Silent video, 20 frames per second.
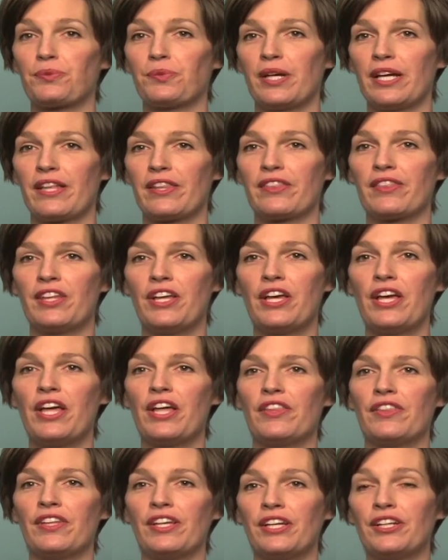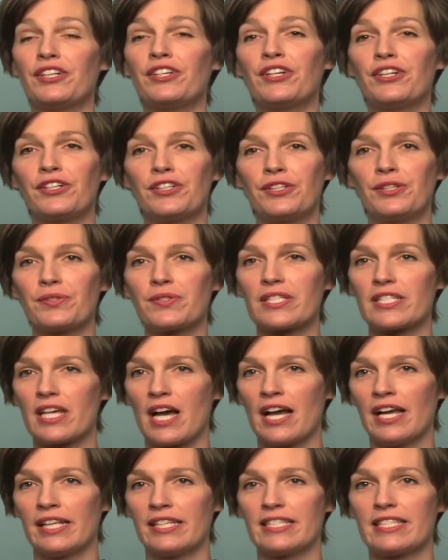with the
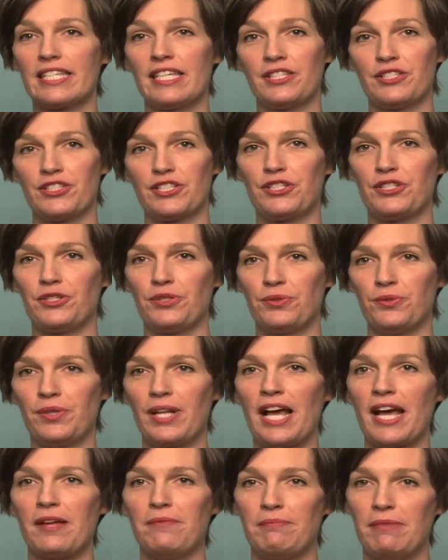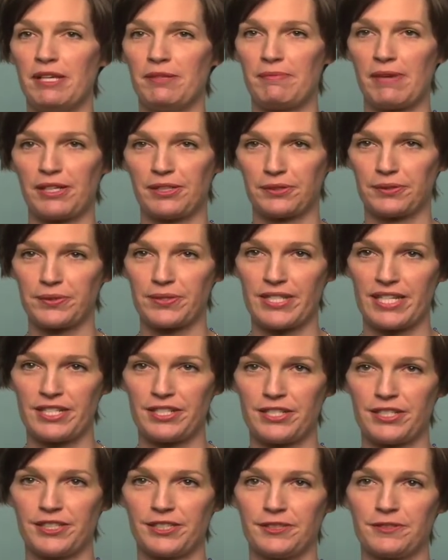Neuroscience Institute at Maine Medical
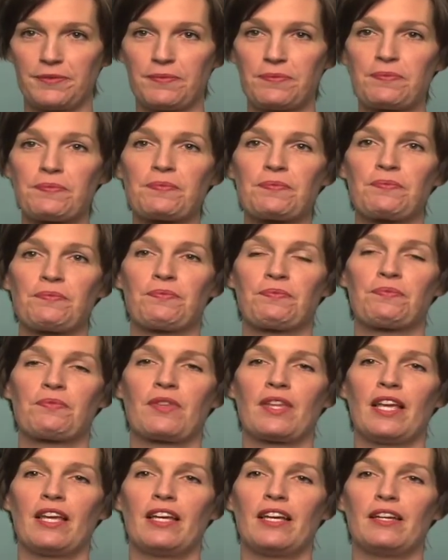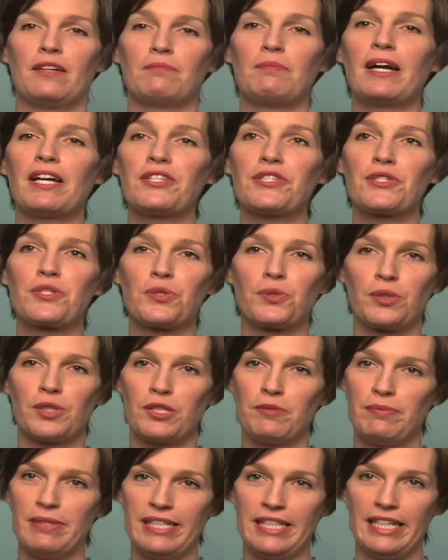Center. My story
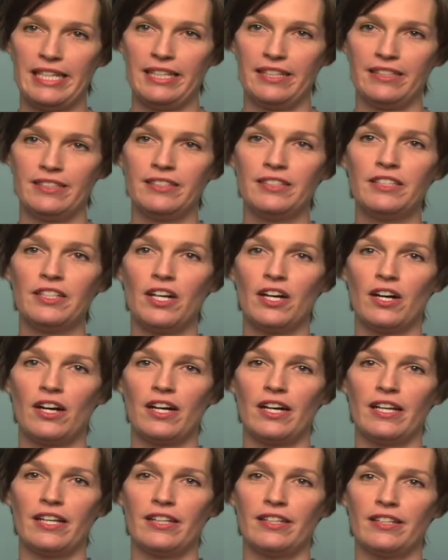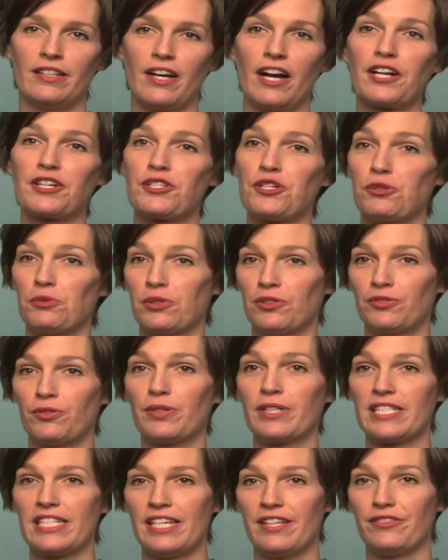began on October
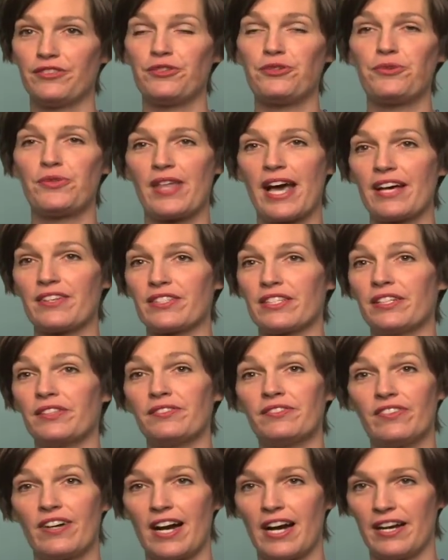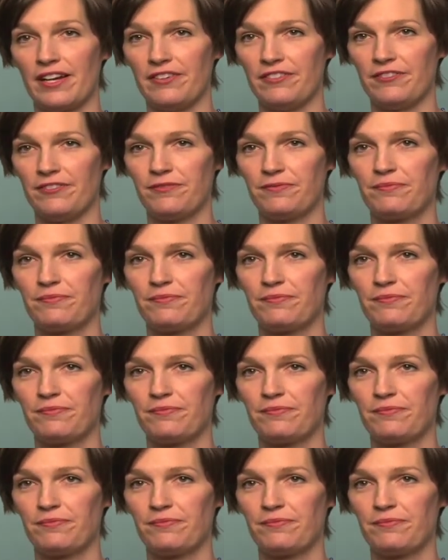14th, 2005.